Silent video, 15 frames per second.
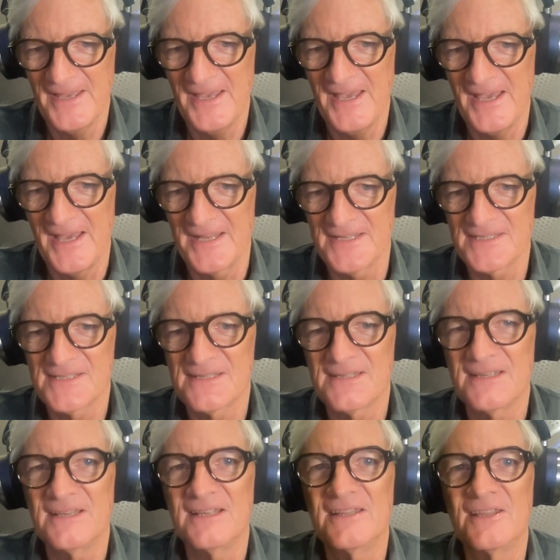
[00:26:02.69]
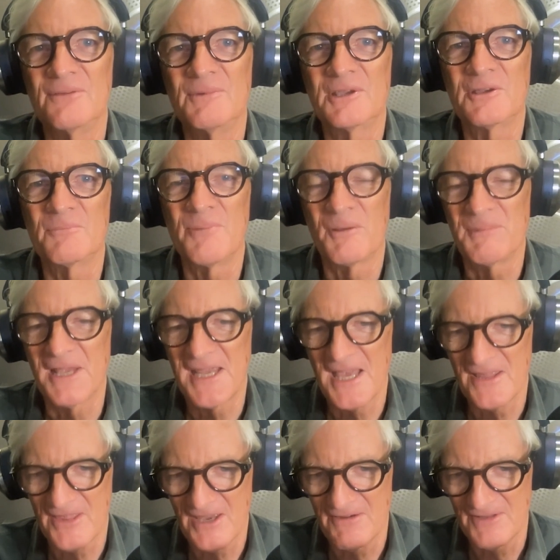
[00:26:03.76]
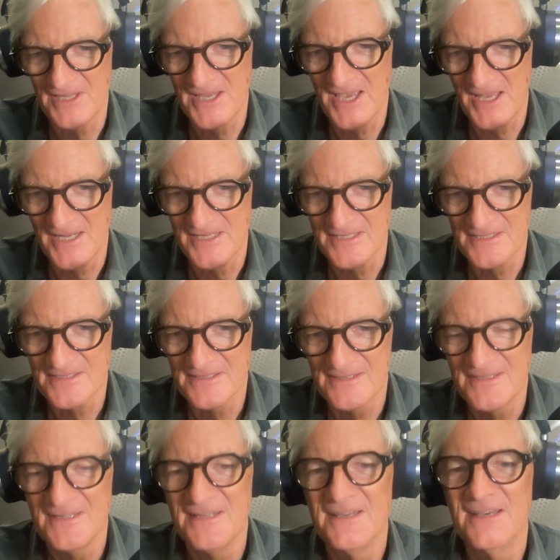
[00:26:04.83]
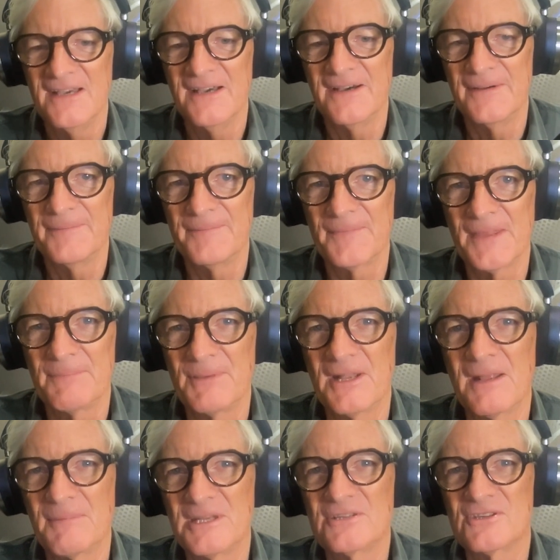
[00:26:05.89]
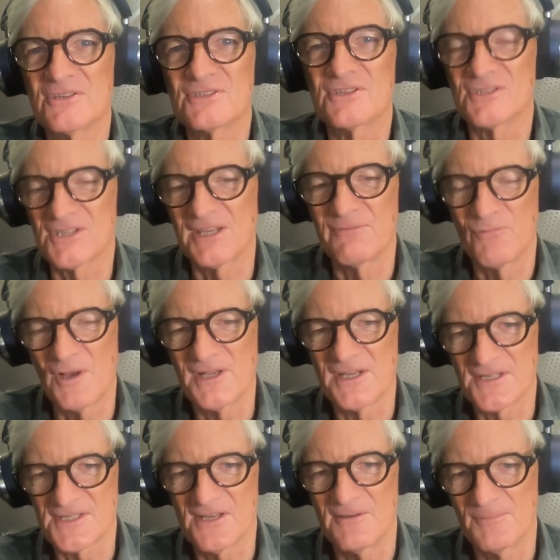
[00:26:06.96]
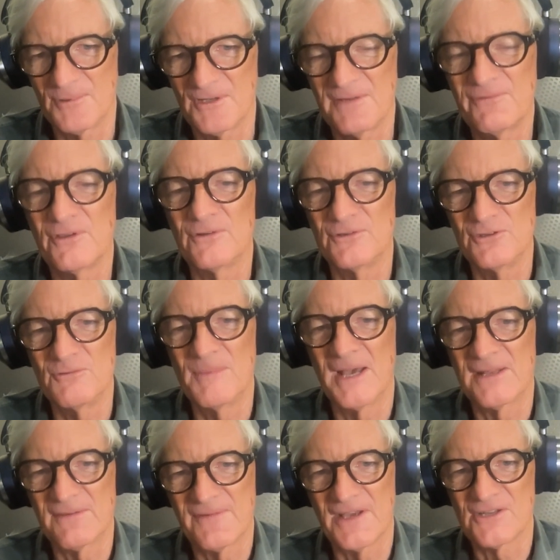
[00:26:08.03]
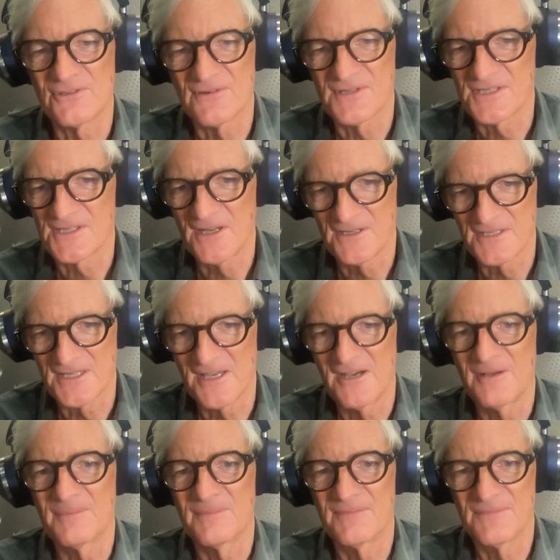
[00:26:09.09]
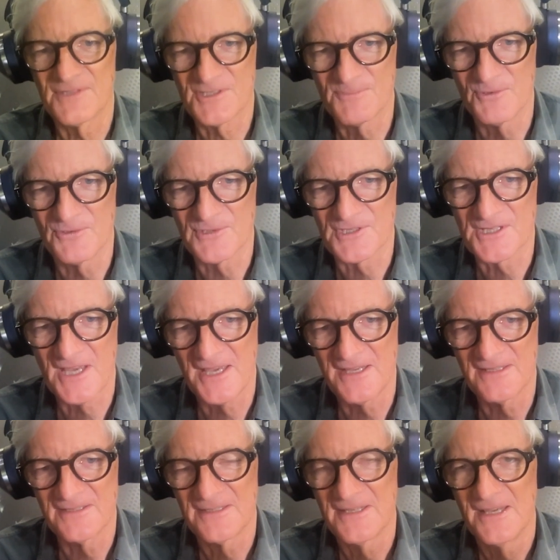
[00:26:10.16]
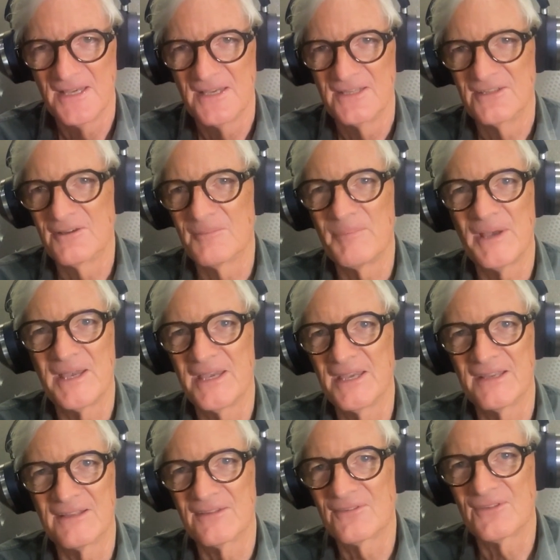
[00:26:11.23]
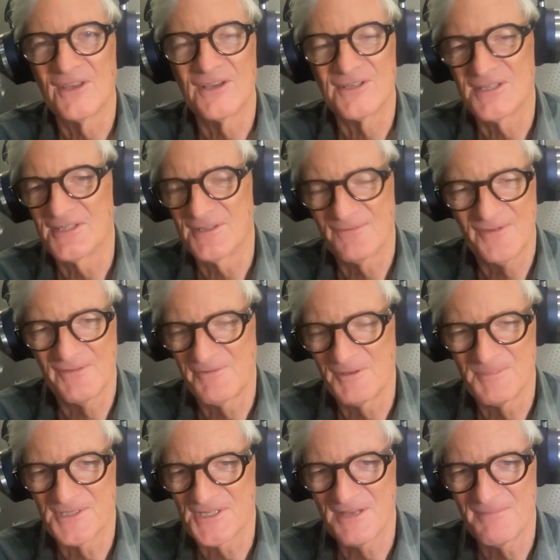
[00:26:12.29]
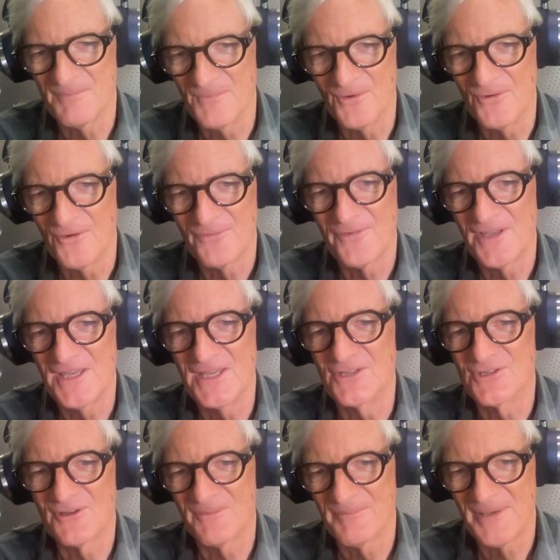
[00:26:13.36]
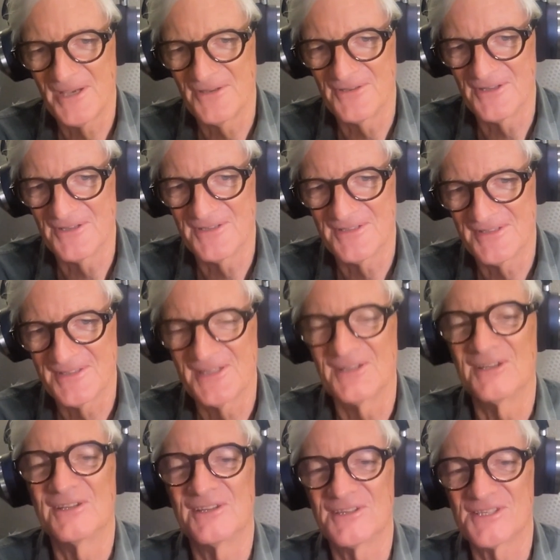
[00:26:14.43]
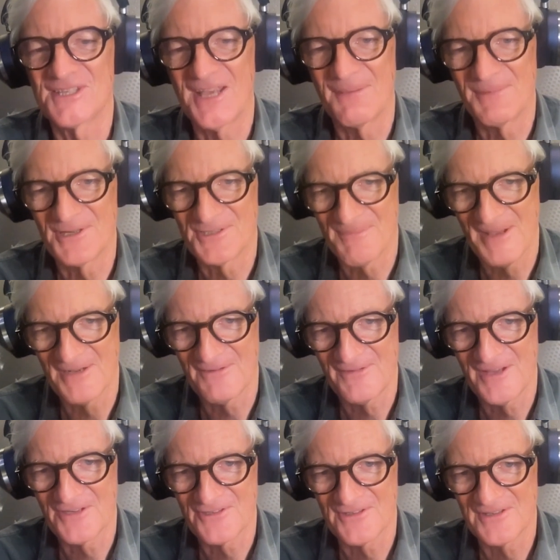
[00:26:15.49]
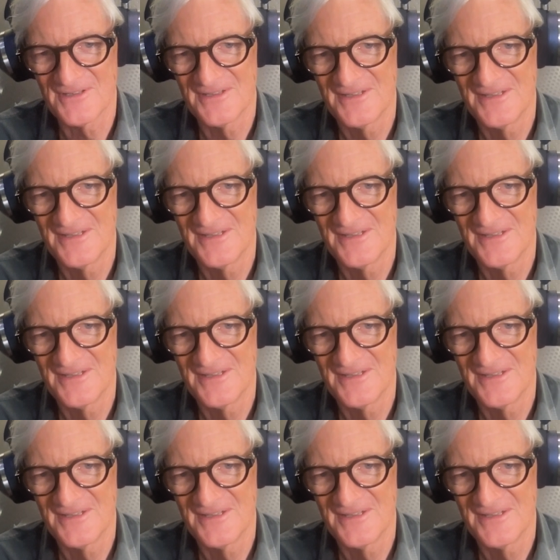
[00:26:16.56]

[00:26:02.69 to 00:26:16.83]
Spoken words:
and that we could probably get there in the end. But I mean, just to give one example, if you're a new manufacturer starting up, small scale, you're paying 30 to 50% more for each component than an established manufacturer.